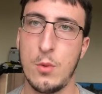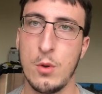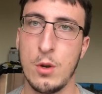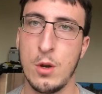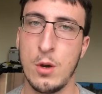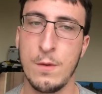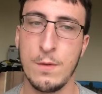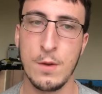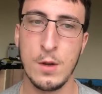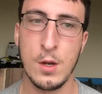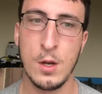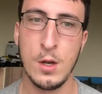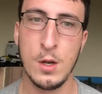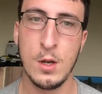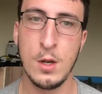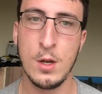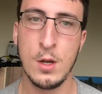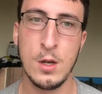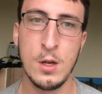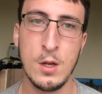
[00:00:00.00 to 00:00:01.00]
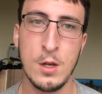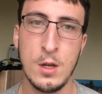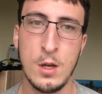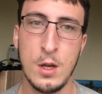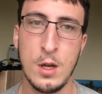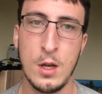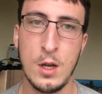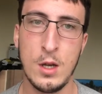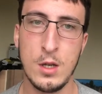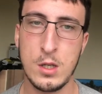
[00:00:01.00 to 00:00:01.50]
off.
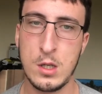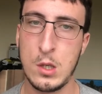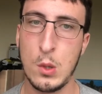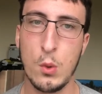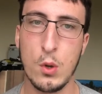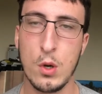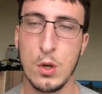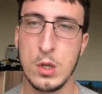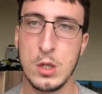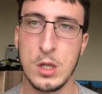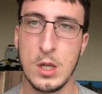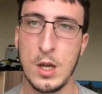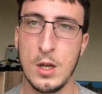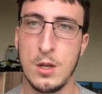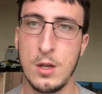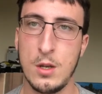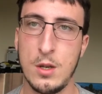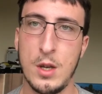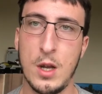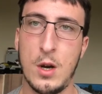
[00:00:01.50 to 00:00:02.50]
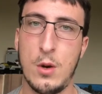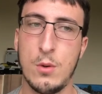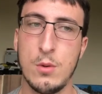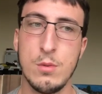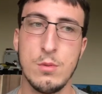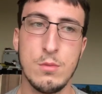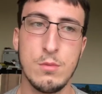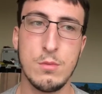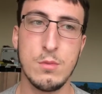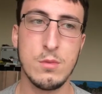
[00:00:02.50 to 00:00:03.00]
It's to a good standard now.
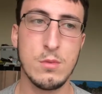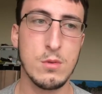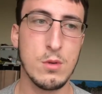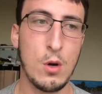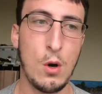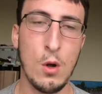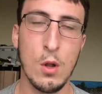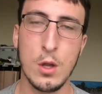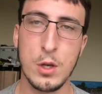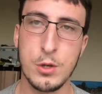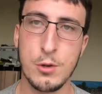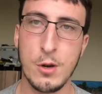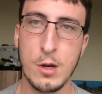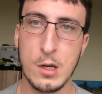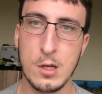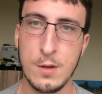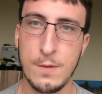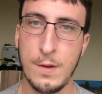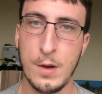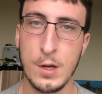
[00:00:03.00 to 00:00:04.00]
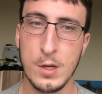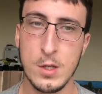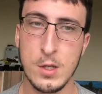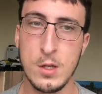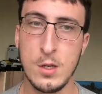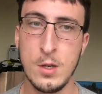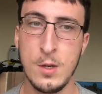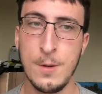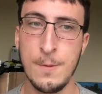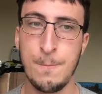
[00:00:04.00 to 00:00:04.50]
All the tracks
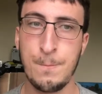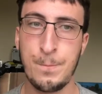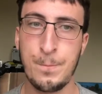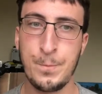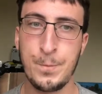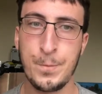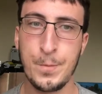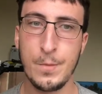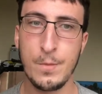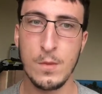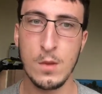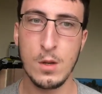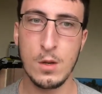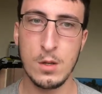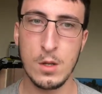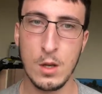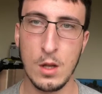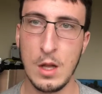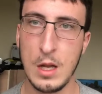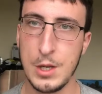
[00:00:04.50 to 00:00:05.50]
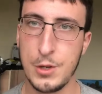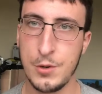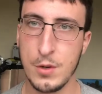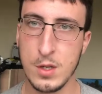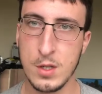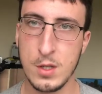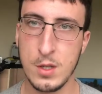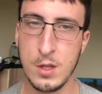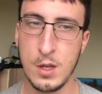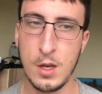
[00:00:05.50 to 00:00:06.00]
fixed, the
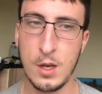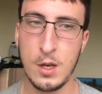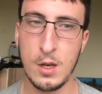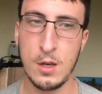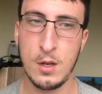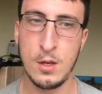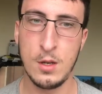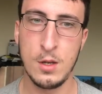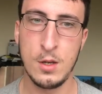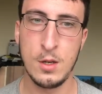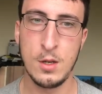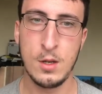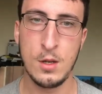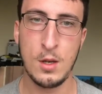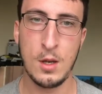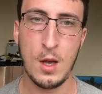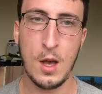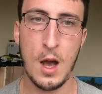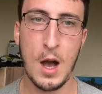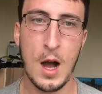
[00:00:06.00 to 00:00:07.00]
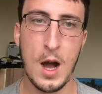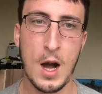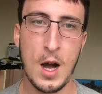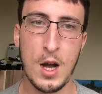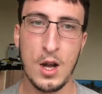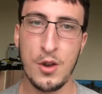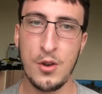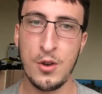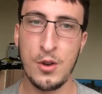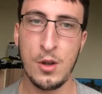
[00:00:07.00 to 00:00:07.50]
electrics are there,
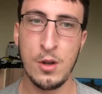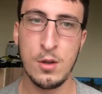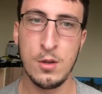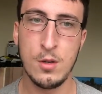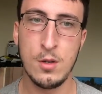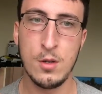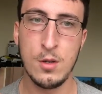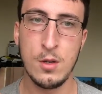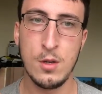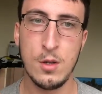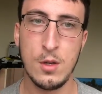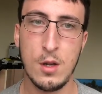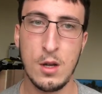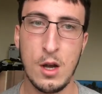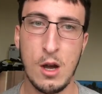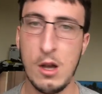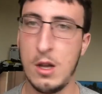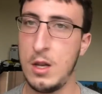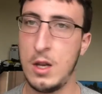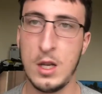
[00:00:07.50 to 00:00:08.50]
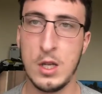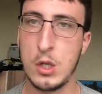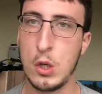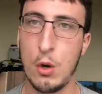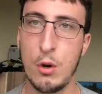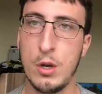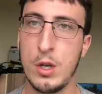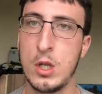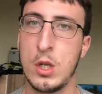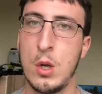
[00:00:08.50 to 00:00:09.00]
and it's
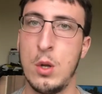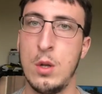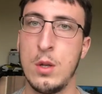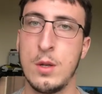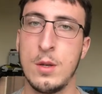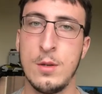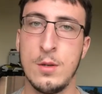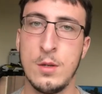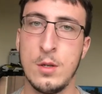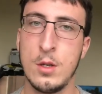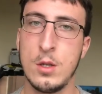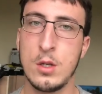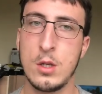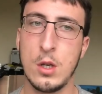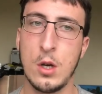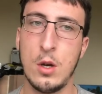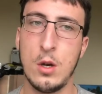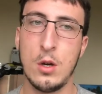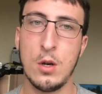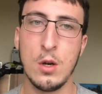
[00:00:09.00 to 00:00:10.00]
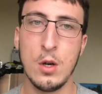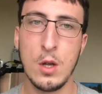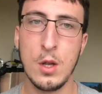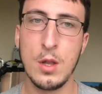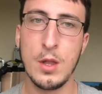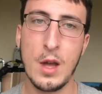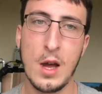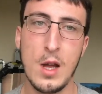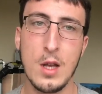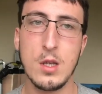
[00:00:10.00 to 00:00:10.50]
already sold. So
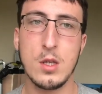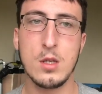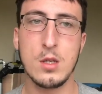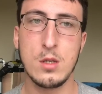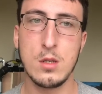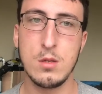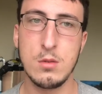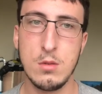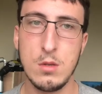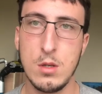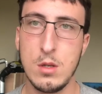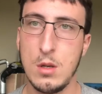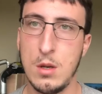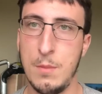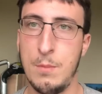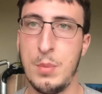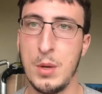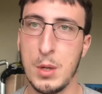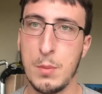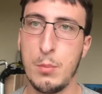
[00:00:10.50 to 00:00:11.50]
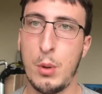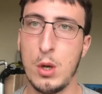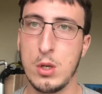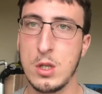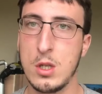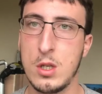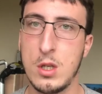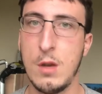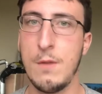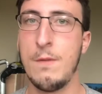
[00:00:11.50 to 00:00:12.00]
that's a big
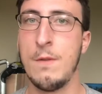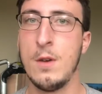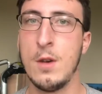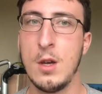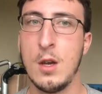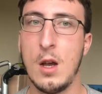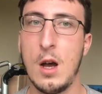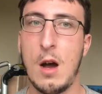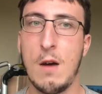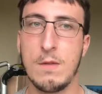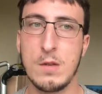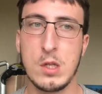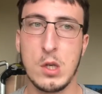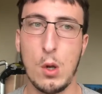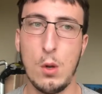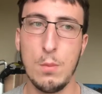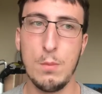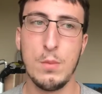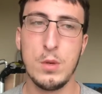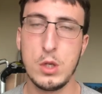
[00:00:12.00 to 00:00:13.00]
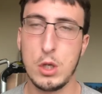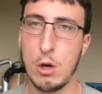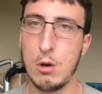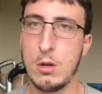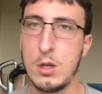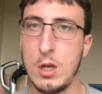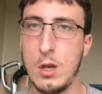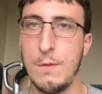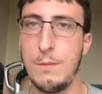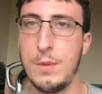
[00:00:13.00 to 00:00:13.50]
positive. I've sold the
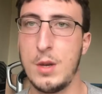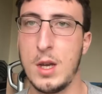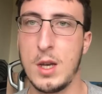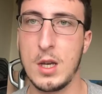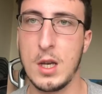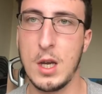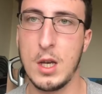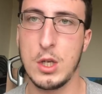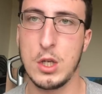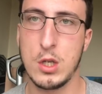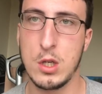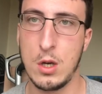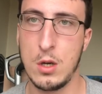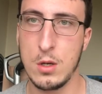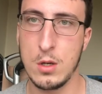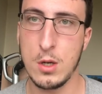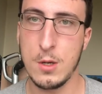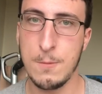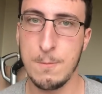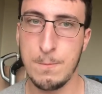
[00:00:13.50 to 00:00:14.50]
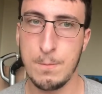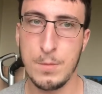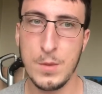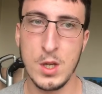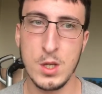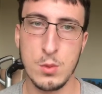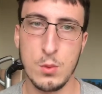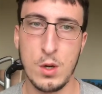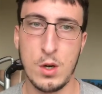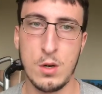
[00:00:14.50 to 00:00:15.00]
majority of my Engage stock
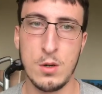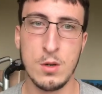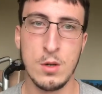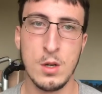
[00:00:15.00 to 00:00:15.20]
as well.